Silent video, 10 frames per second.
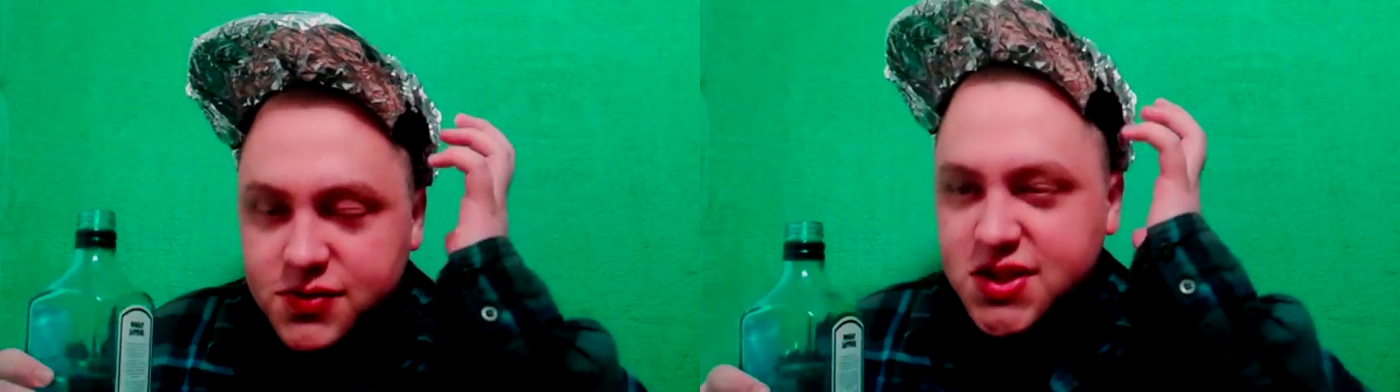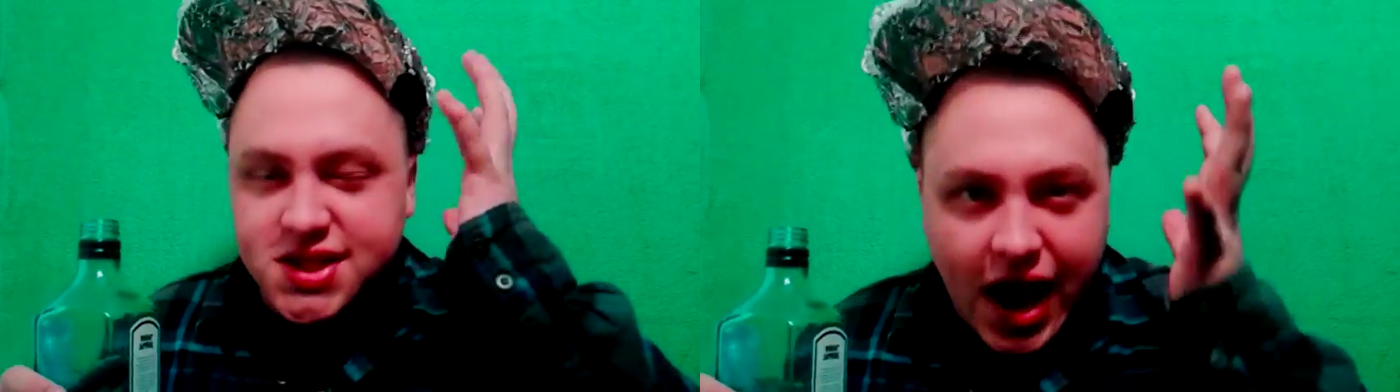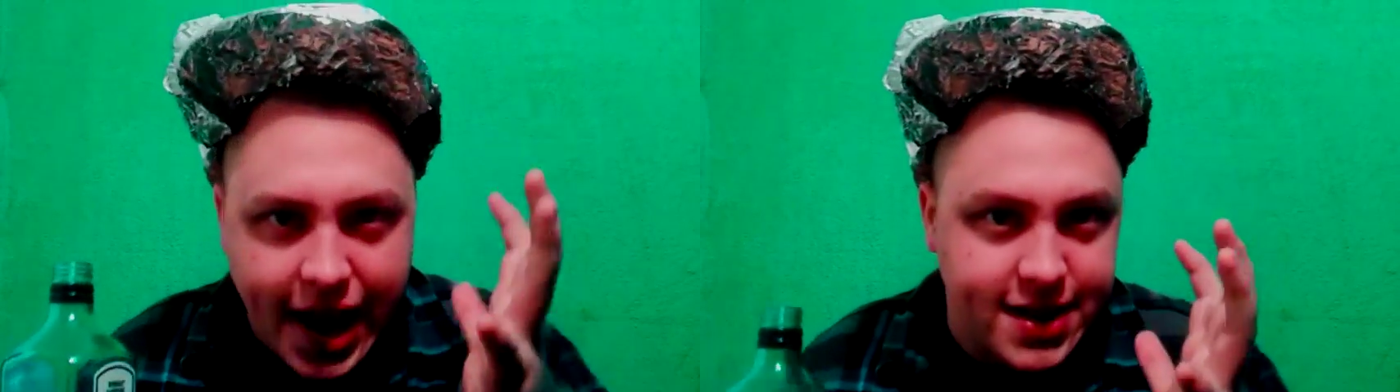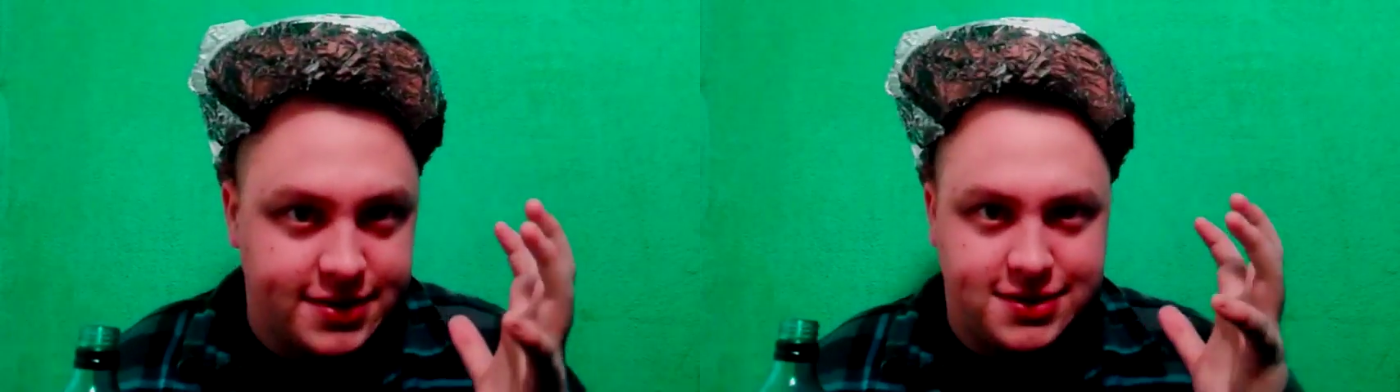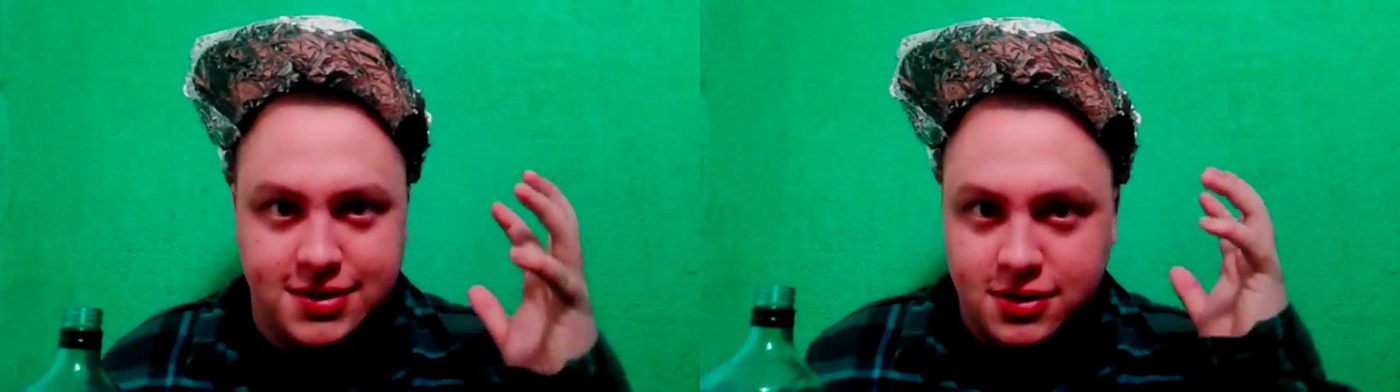of
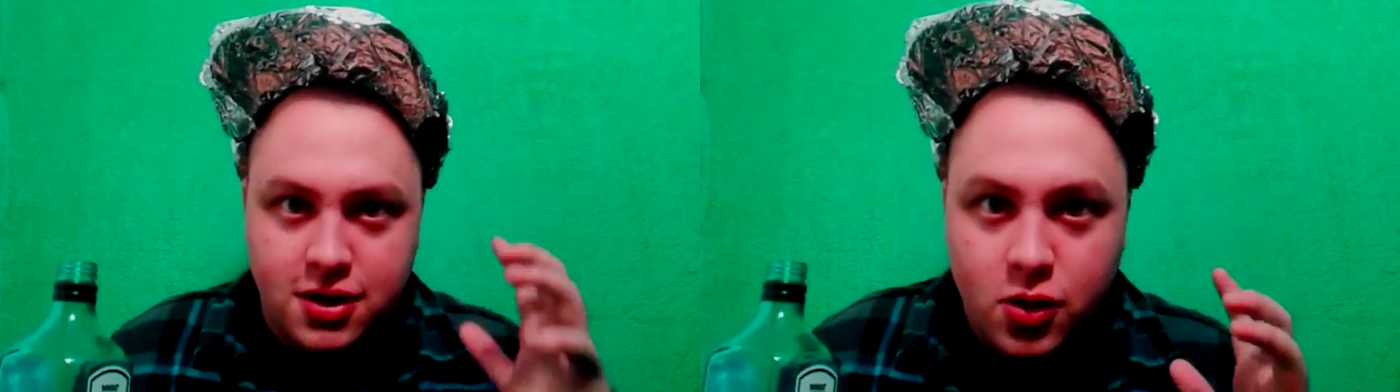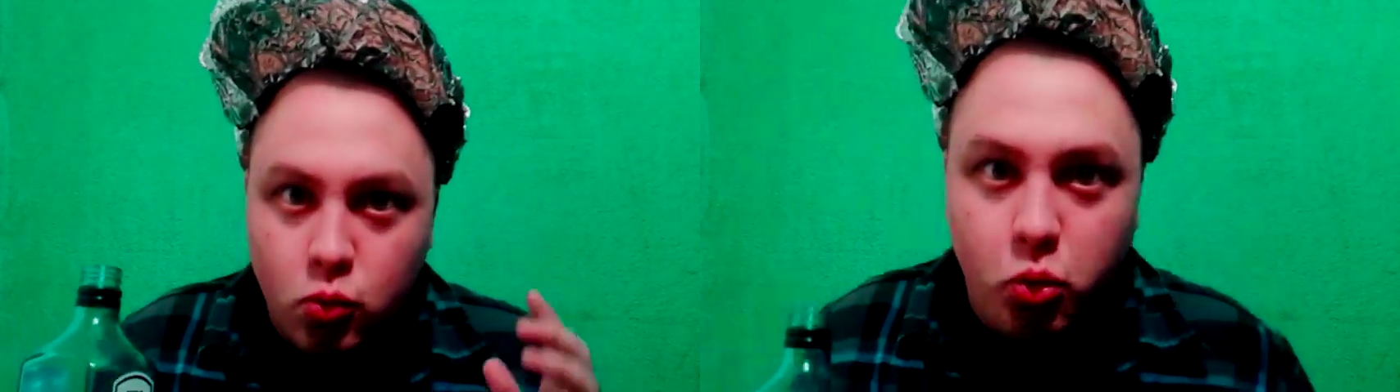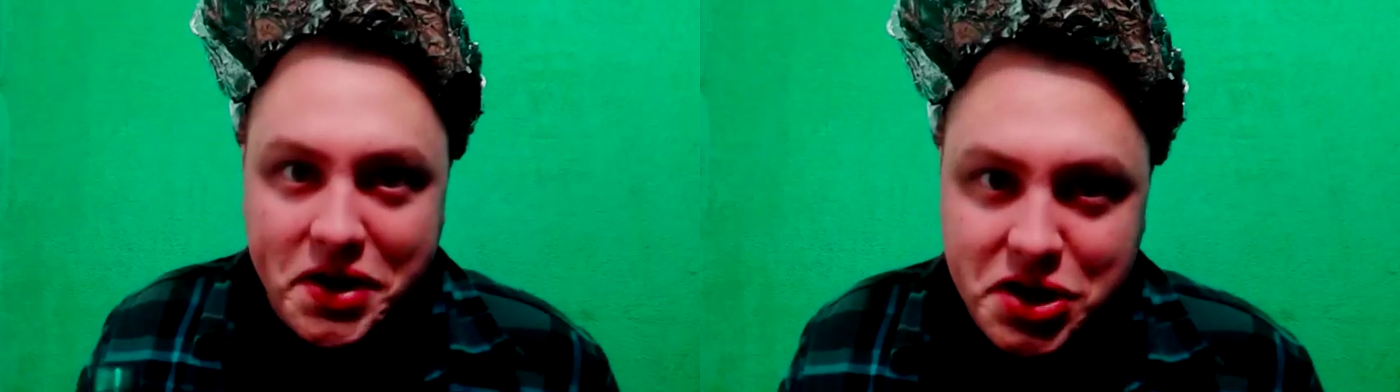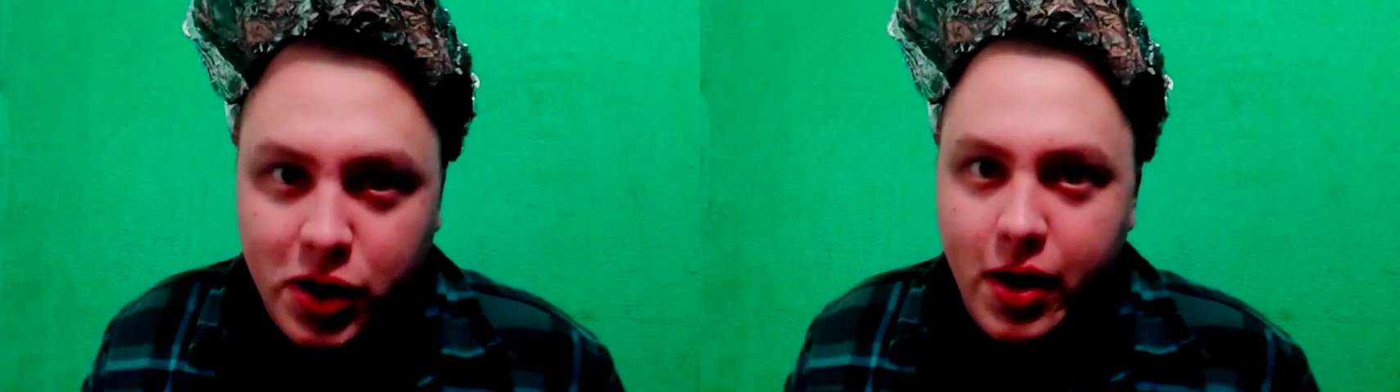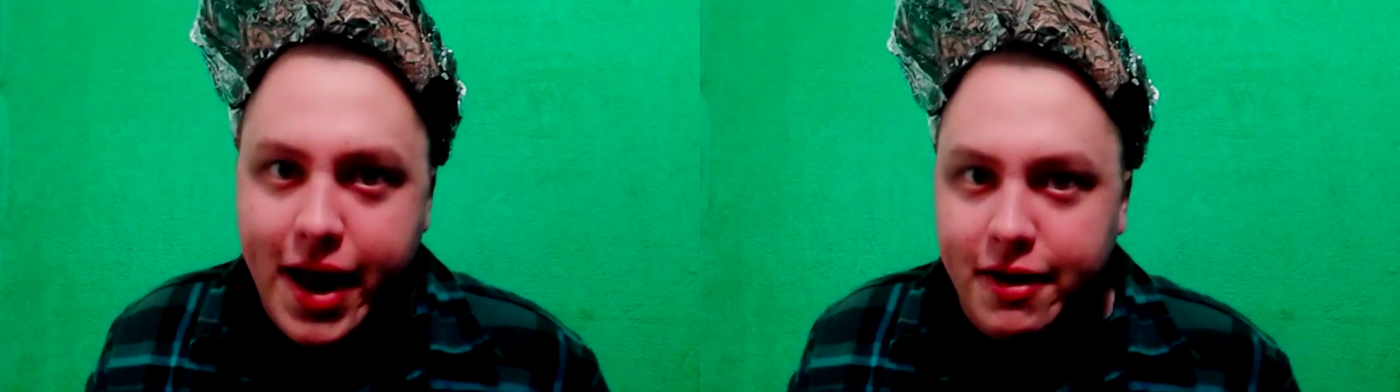science and
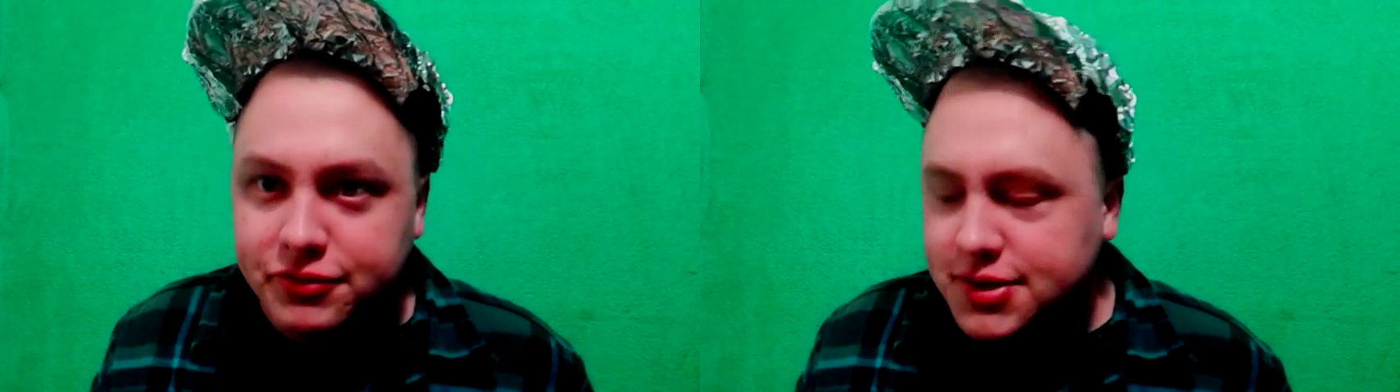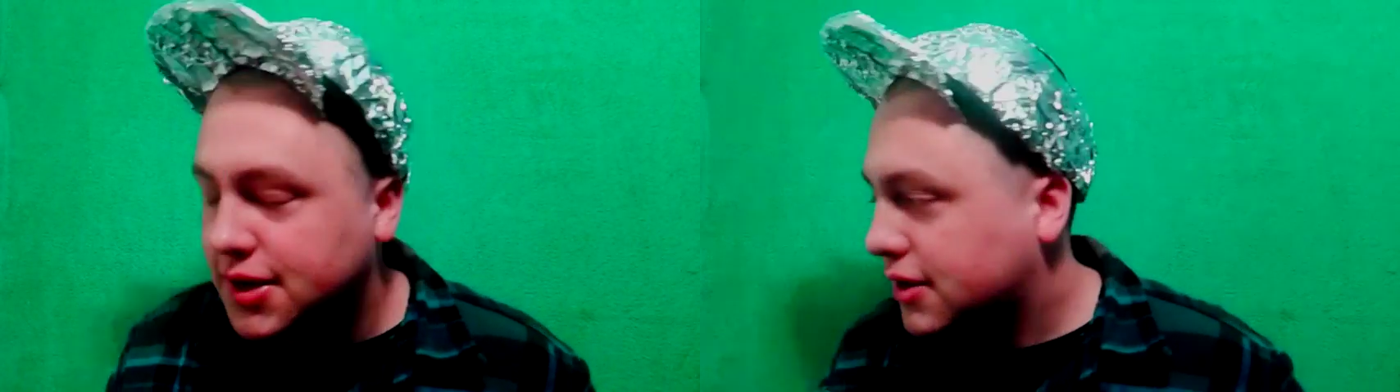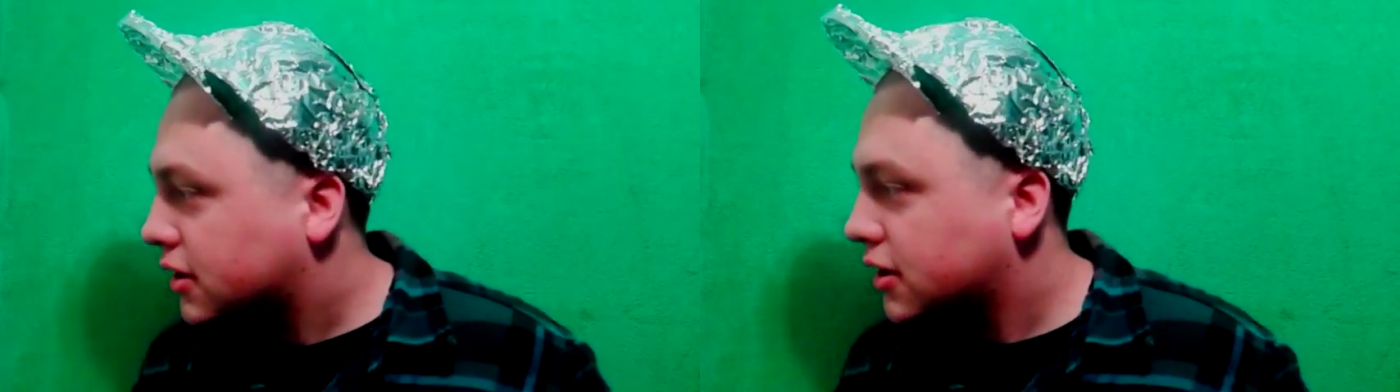witchcraft